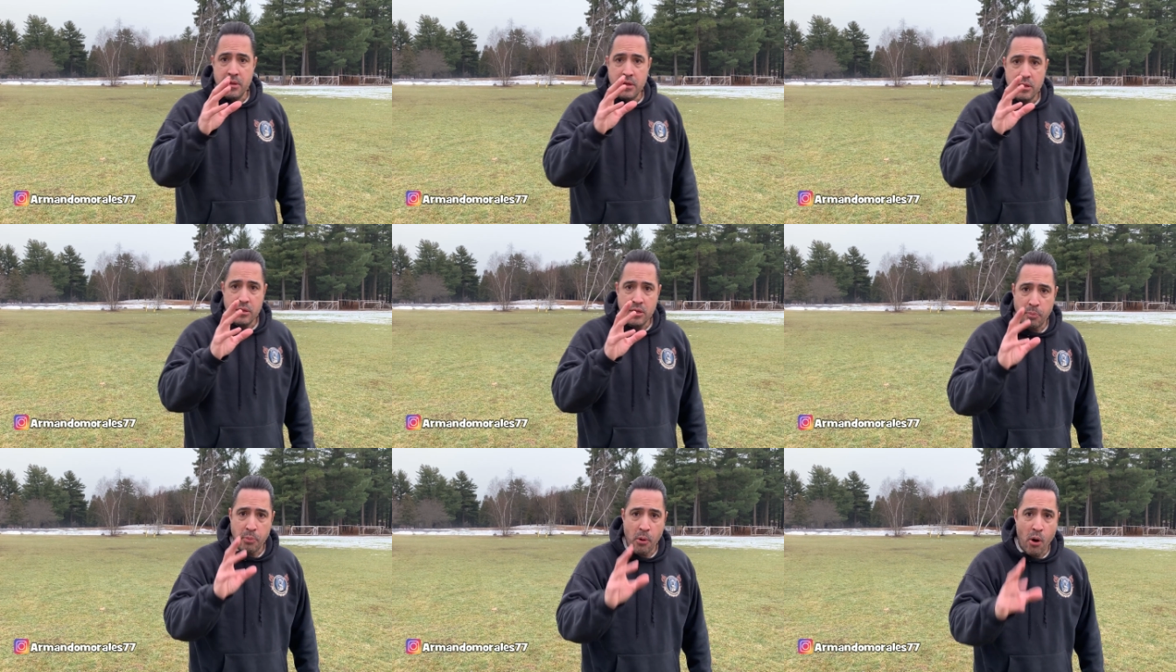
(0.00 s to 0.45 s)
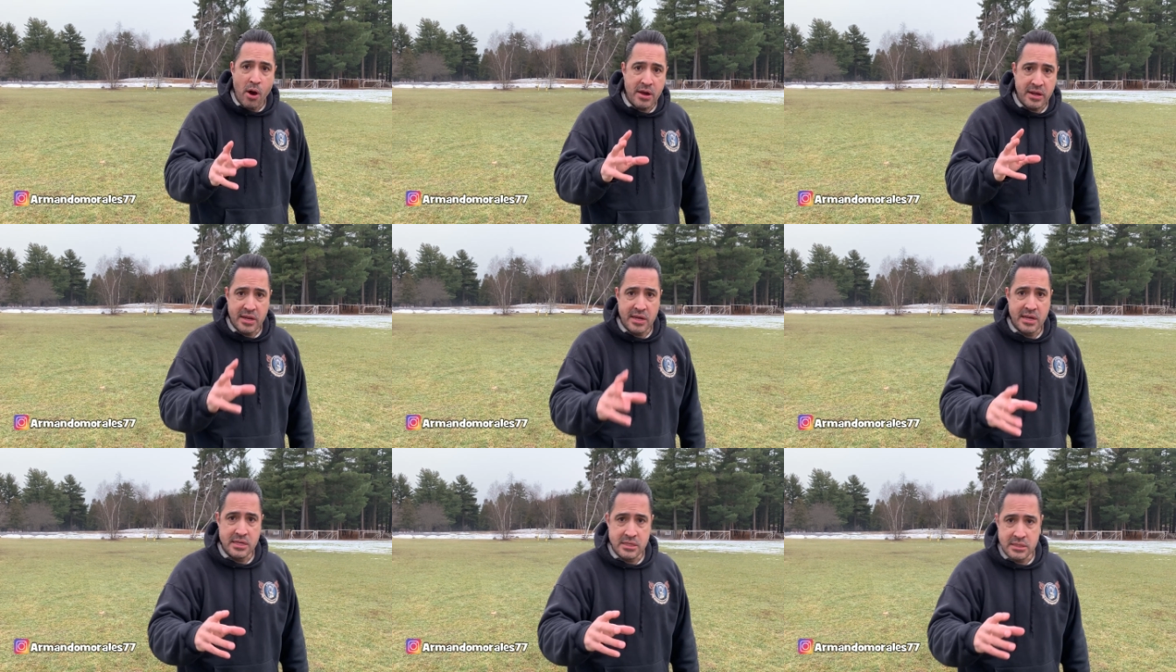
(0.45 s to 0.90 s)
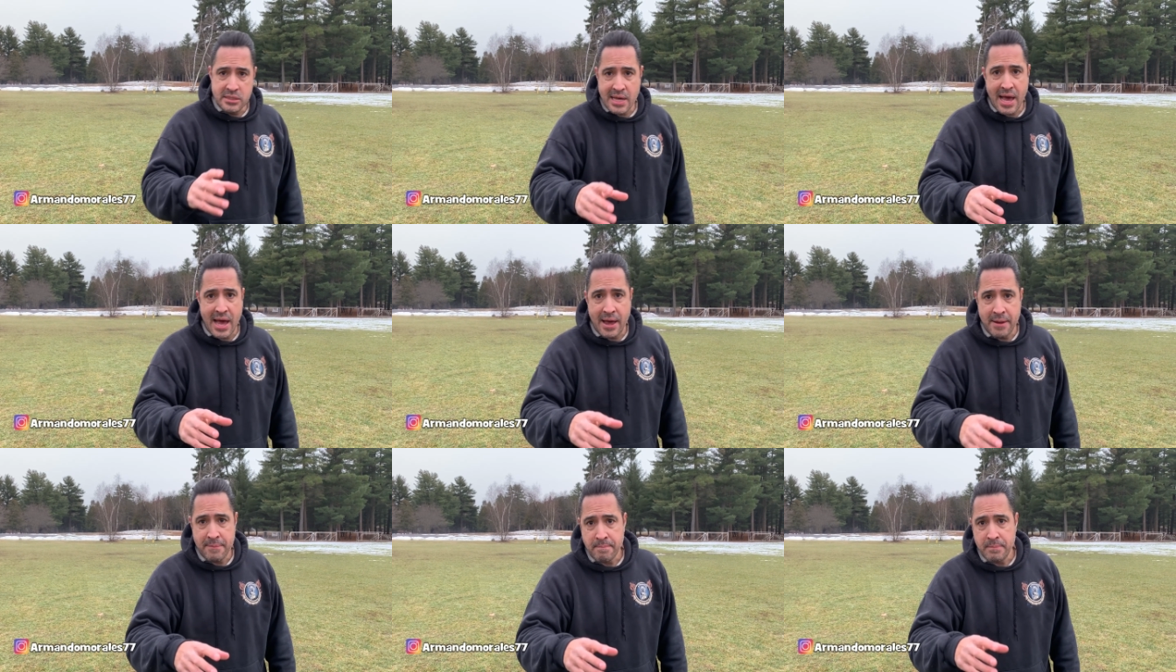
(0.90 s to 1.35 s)
The point is
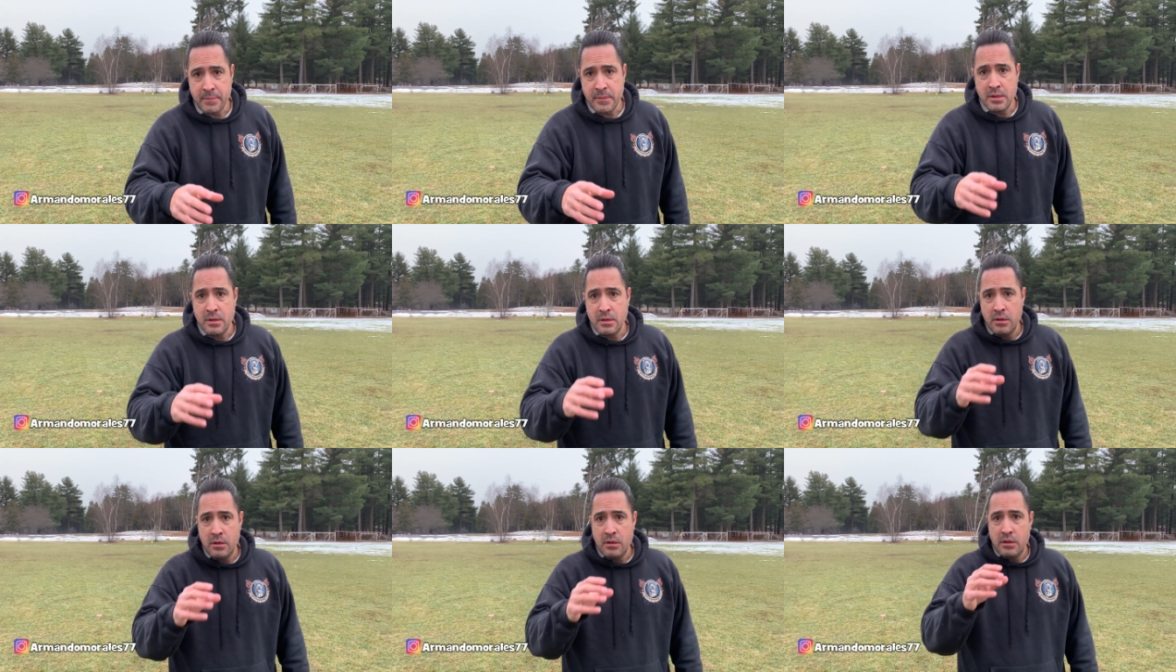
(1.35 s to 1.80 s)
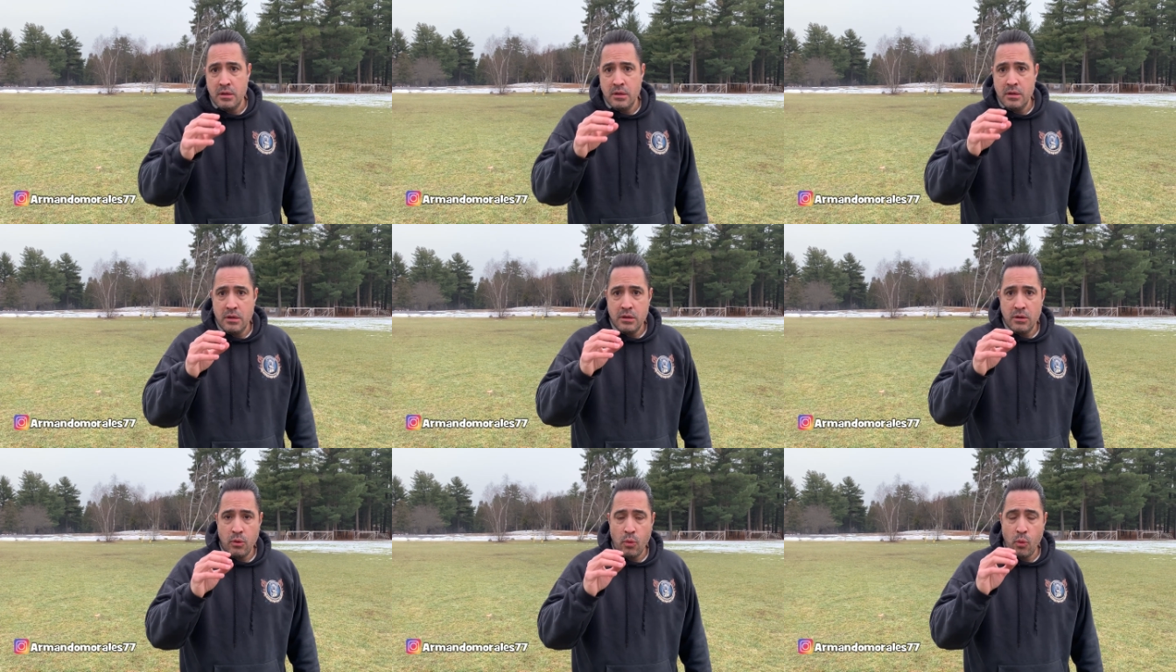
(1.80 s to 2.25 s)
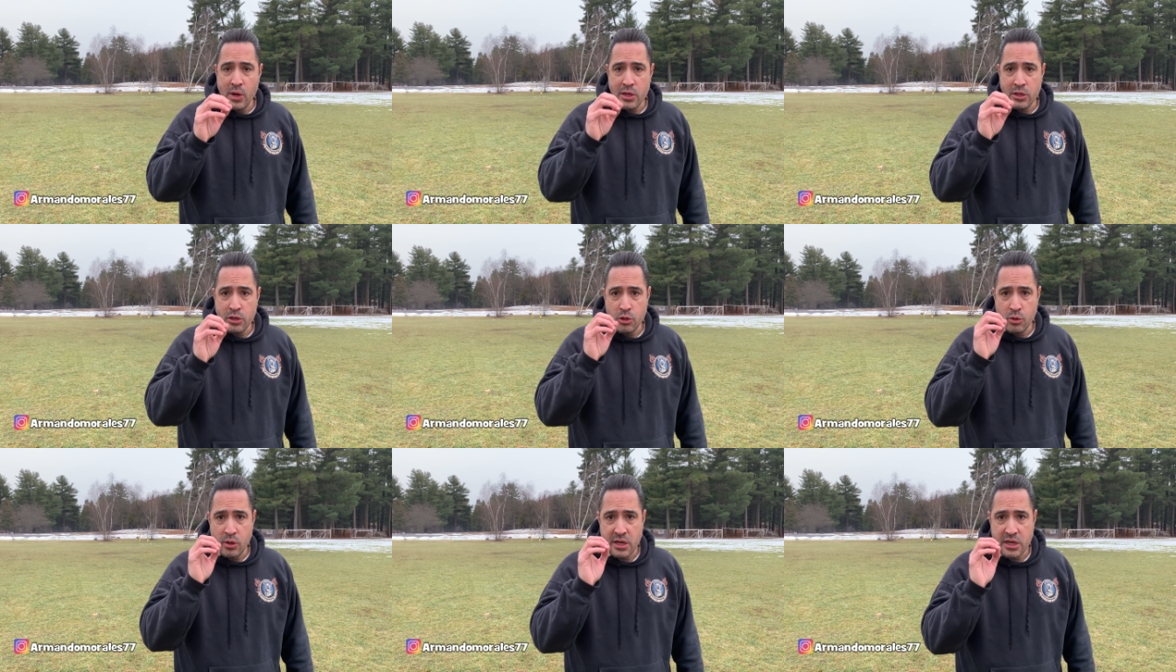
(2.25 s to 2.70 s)
that
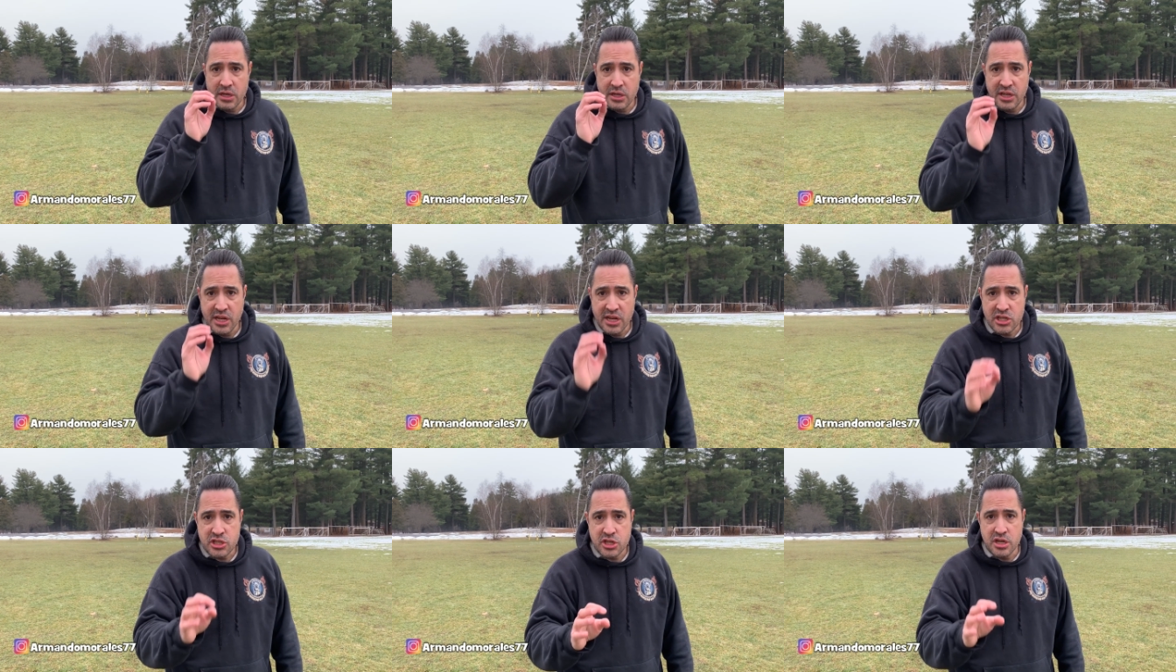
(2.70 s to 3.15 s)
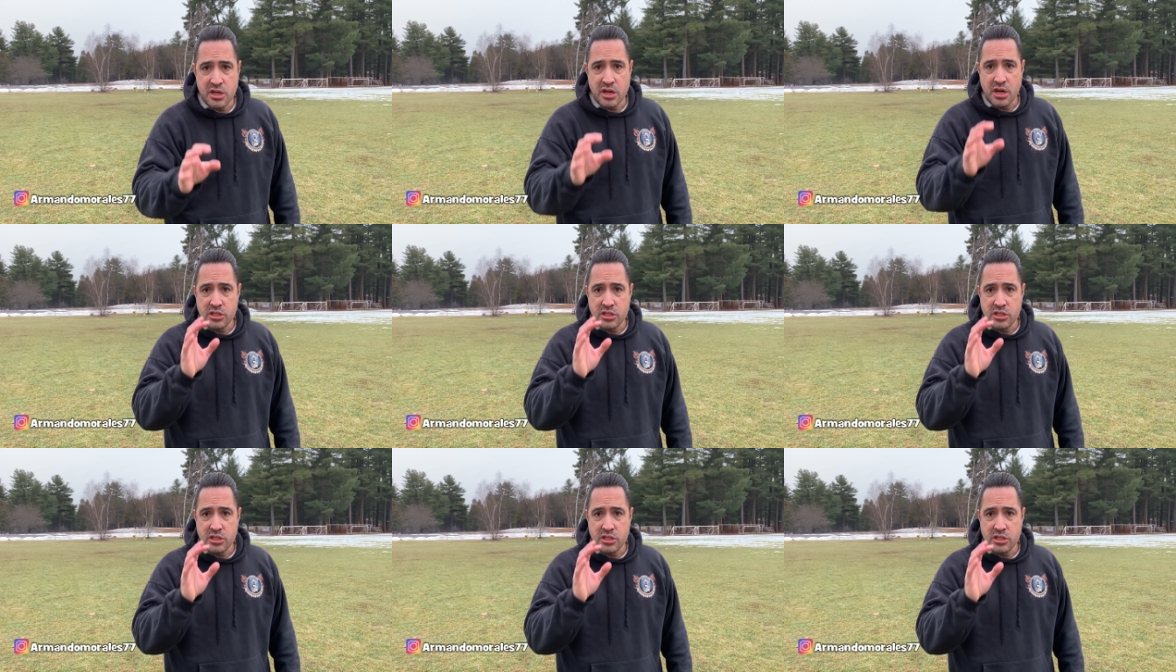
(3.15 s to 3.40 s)
when you condition a